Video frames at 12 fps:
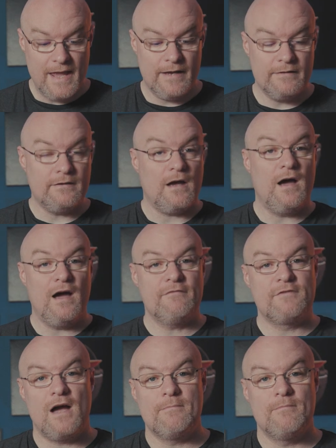And
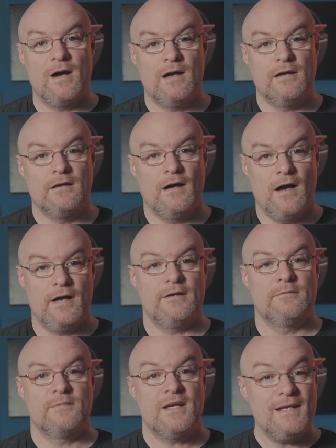I've got my
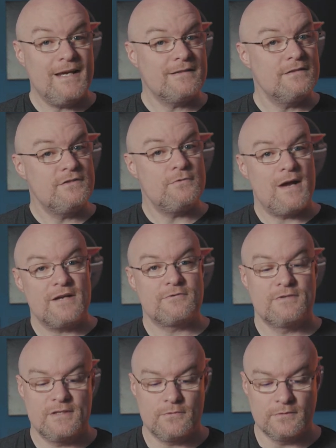item connected to
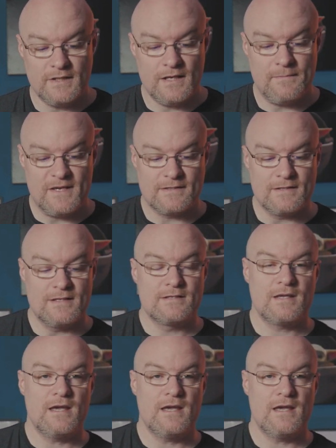Azure SQL database in this